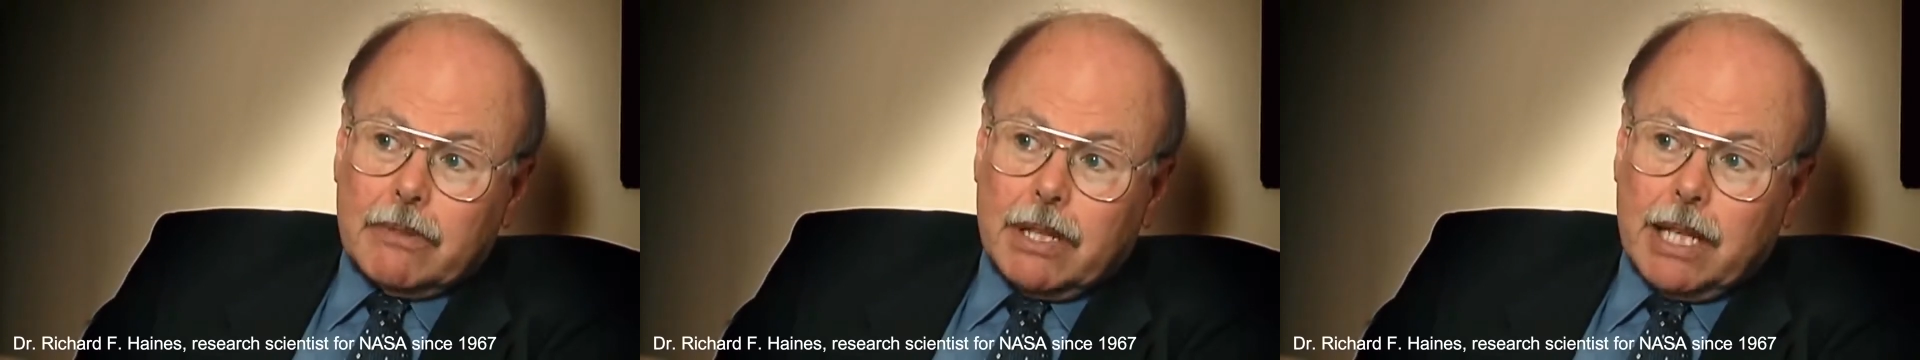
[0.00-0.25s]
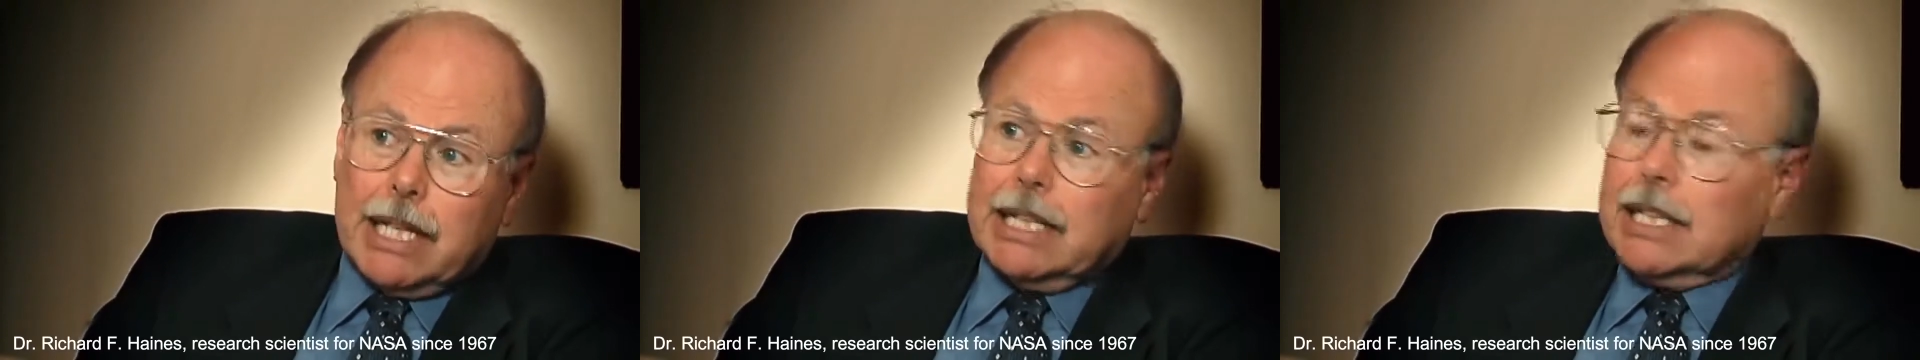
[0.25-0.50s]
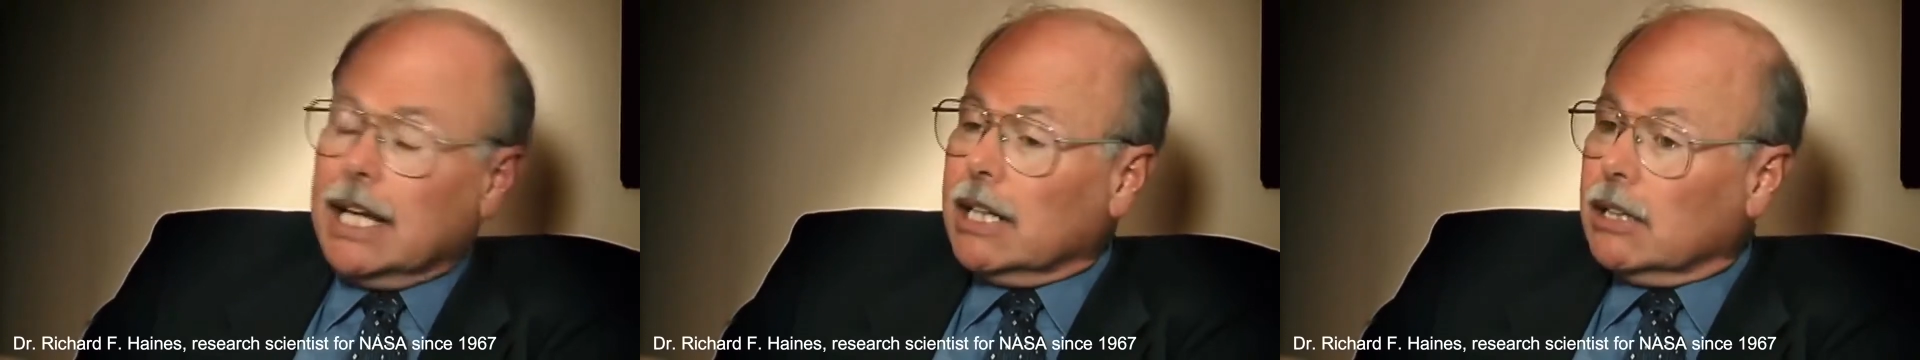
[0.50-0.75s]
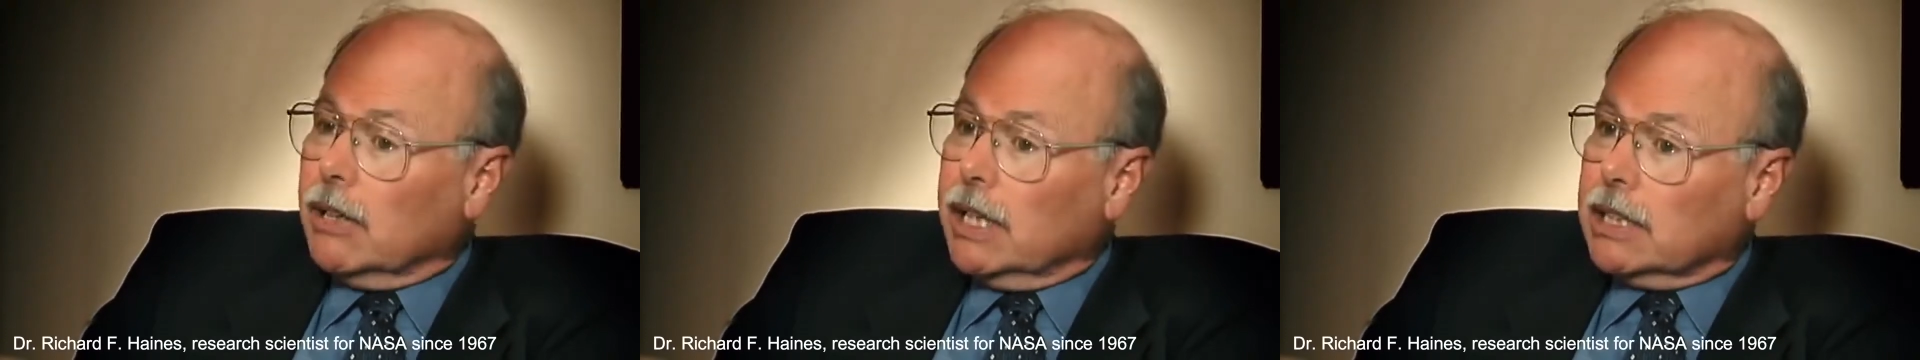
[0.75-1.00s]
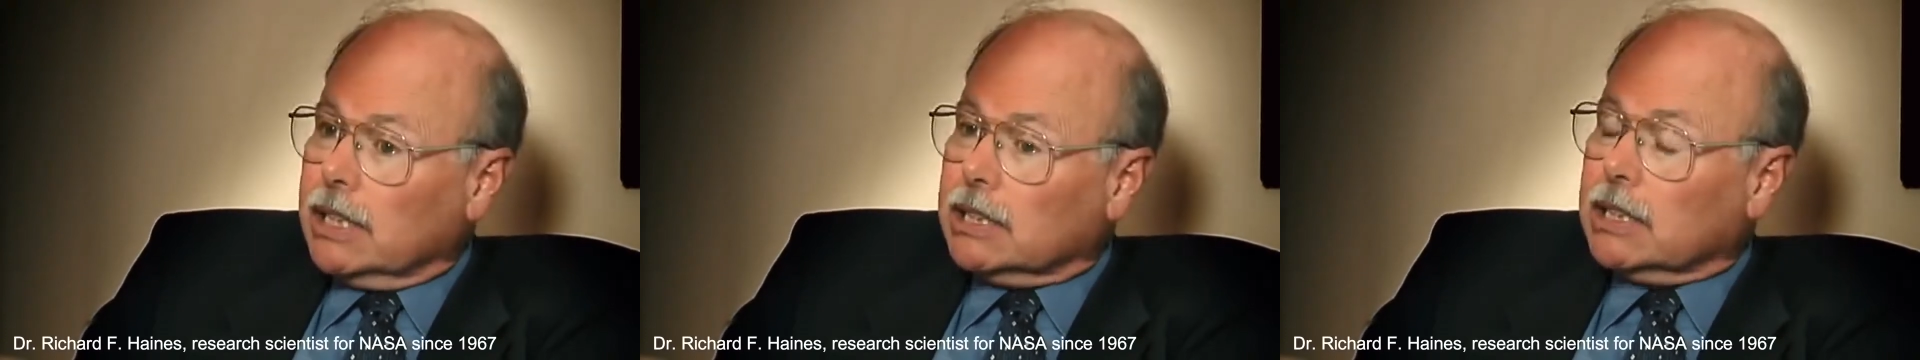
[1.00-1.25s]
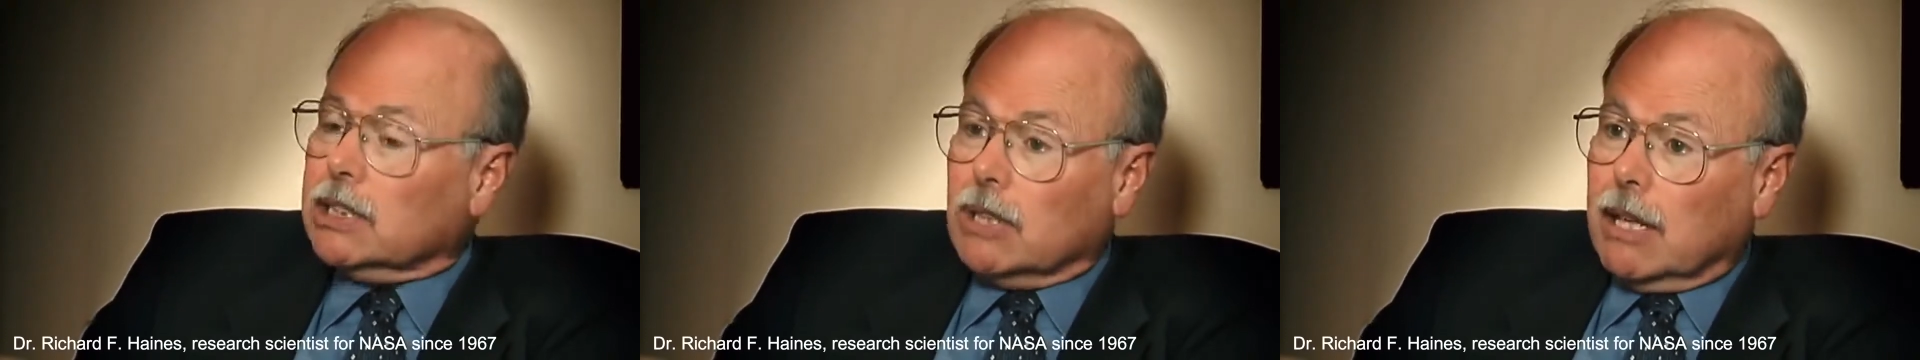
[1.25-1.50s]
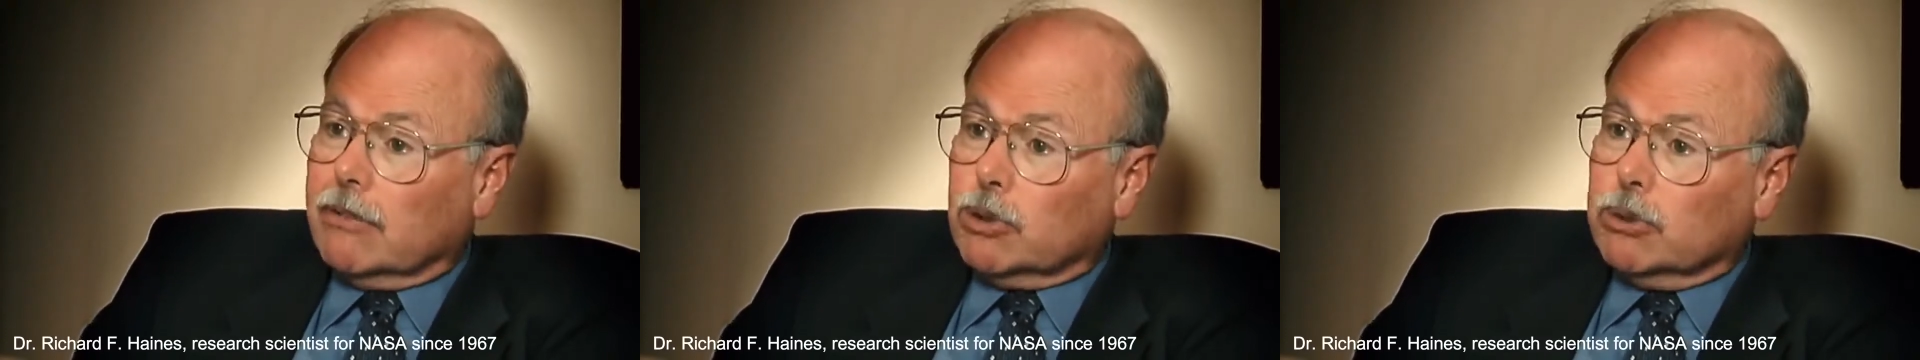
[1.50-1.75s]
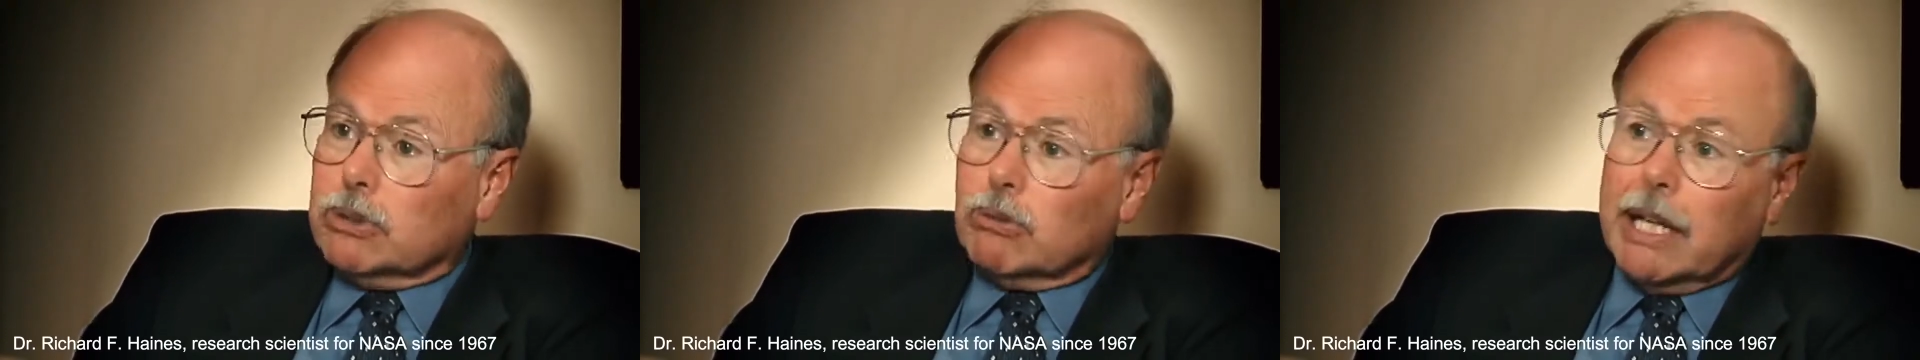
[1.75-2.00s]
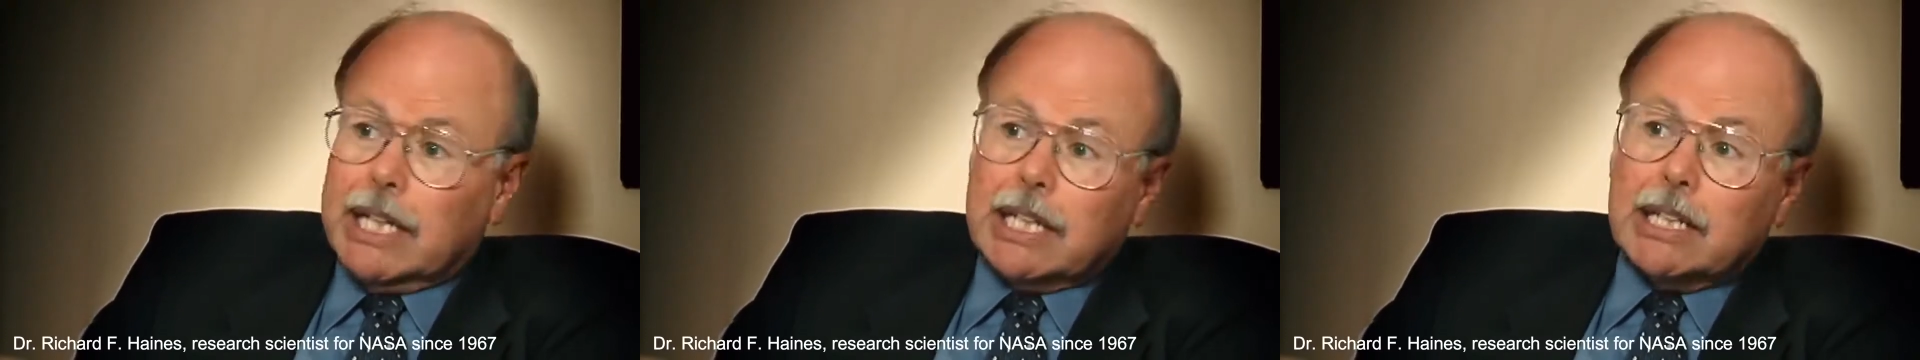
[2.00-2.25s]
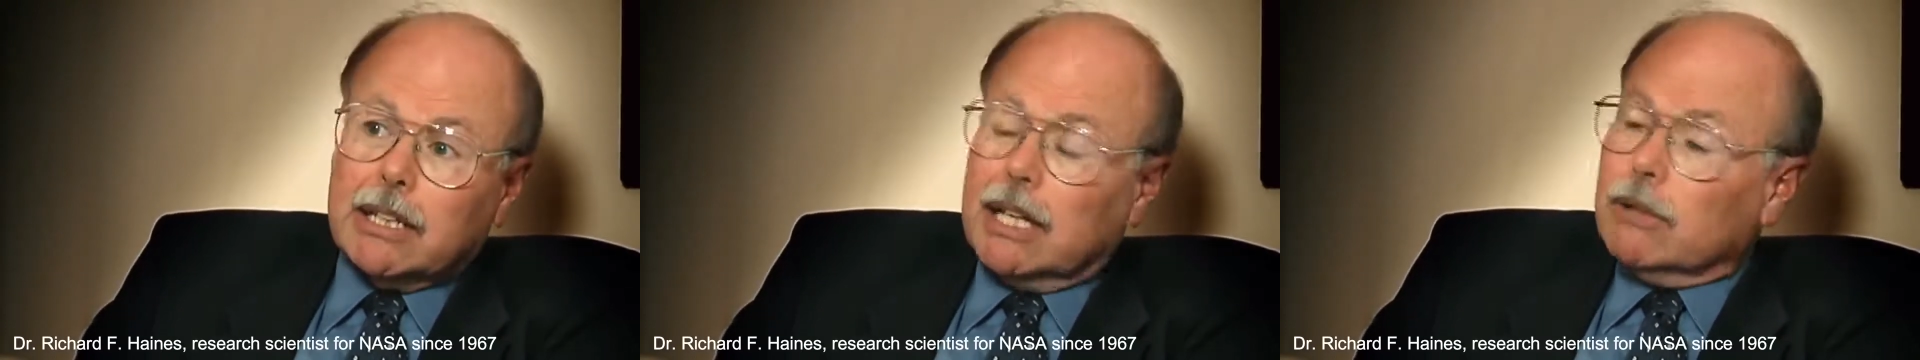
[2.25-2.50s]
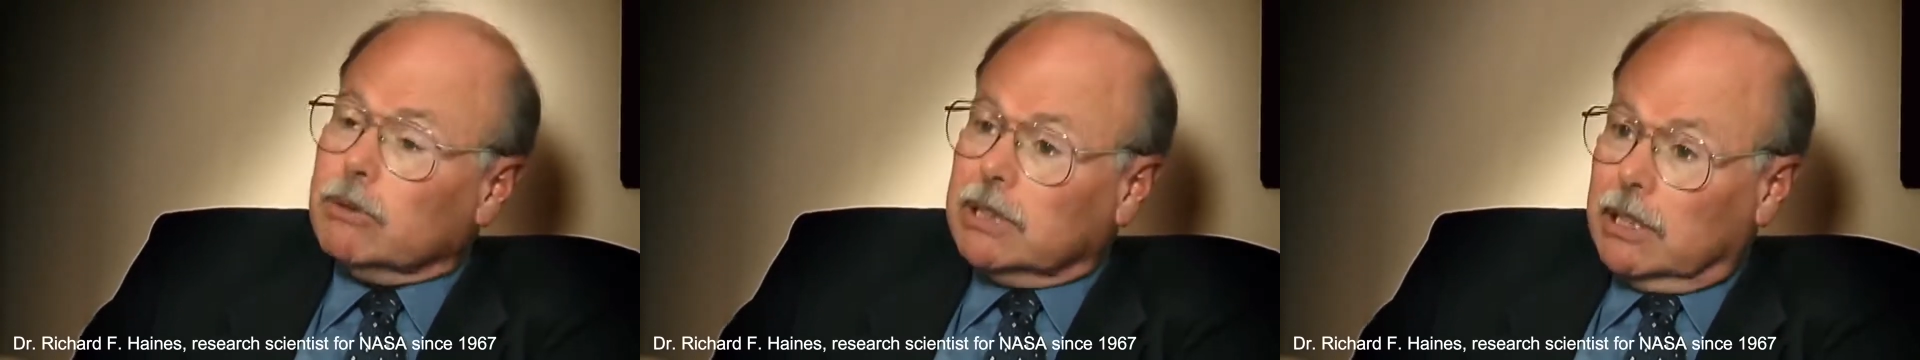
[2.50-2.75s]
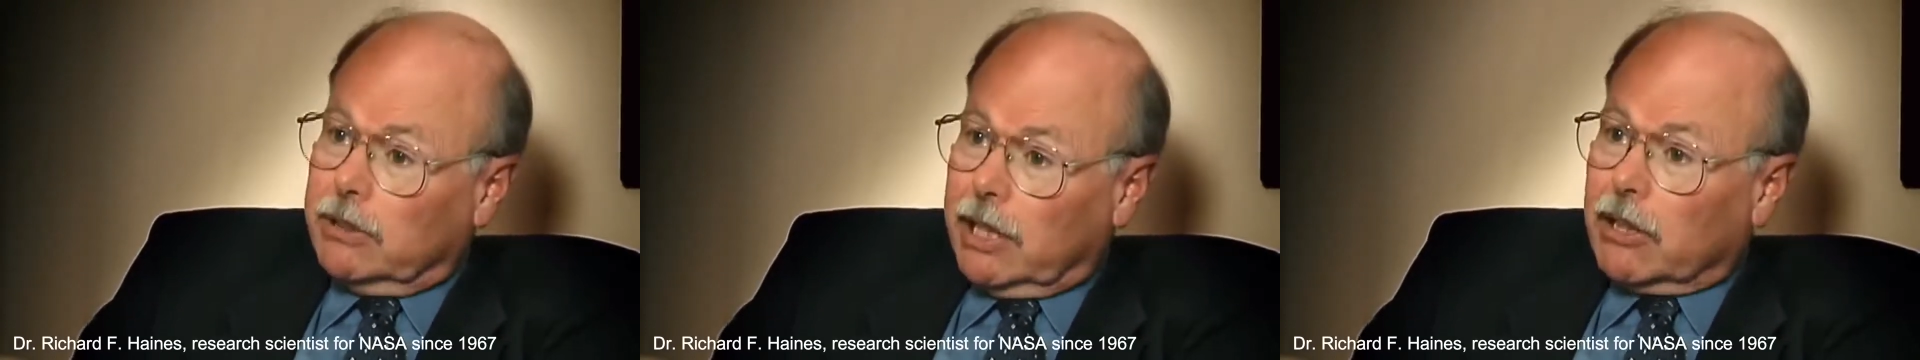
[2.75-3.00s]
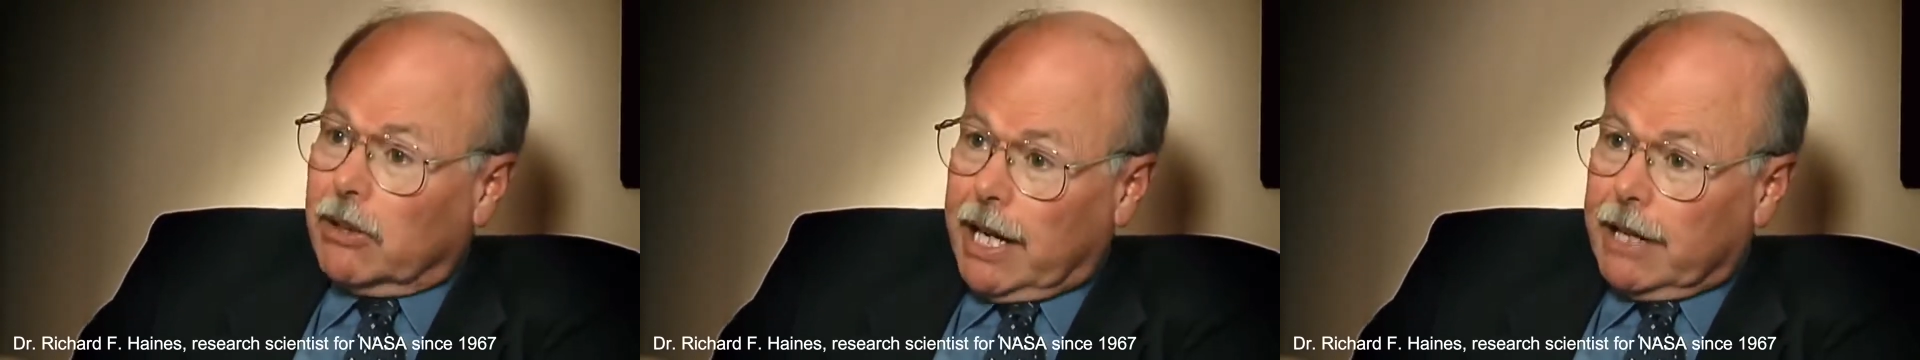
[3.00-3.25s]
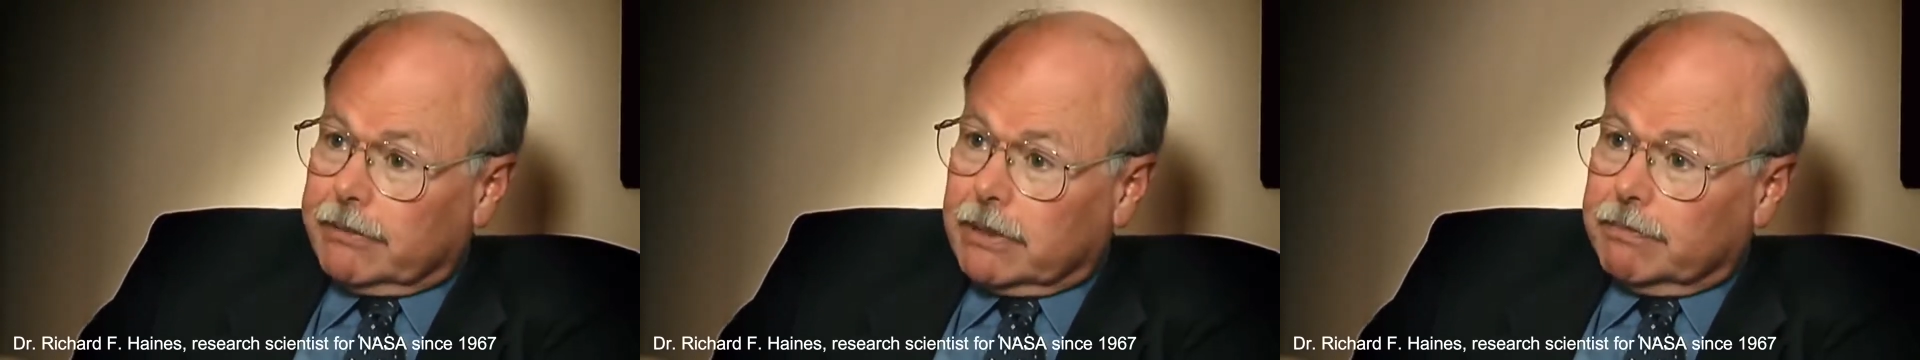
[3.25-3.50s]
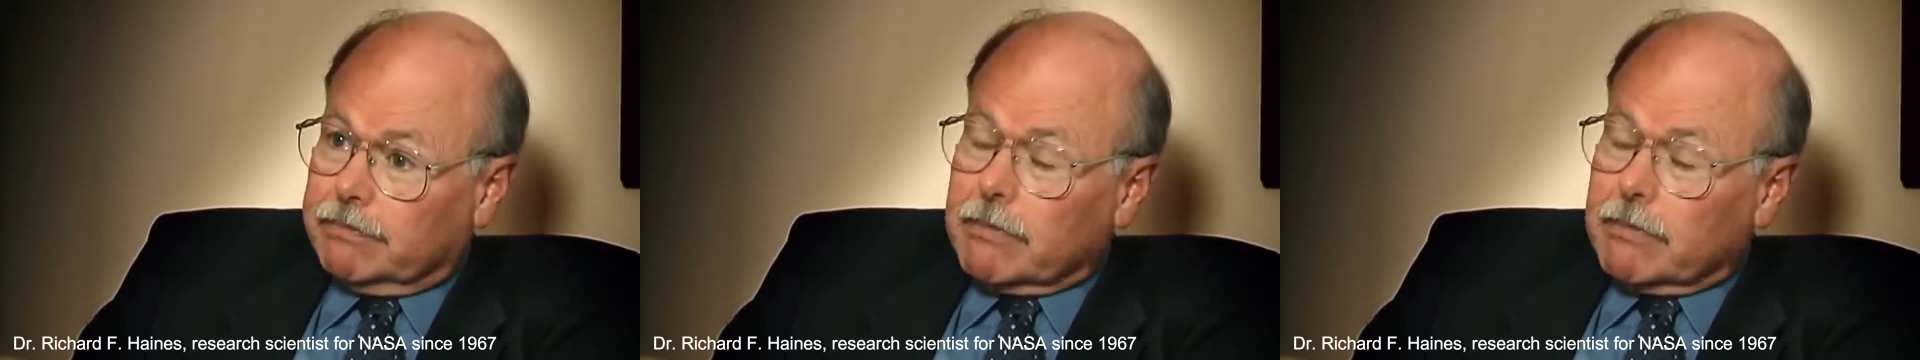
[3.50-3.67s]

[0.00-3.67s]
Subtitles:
and at that great distance off to his right he thought it was another aircraft.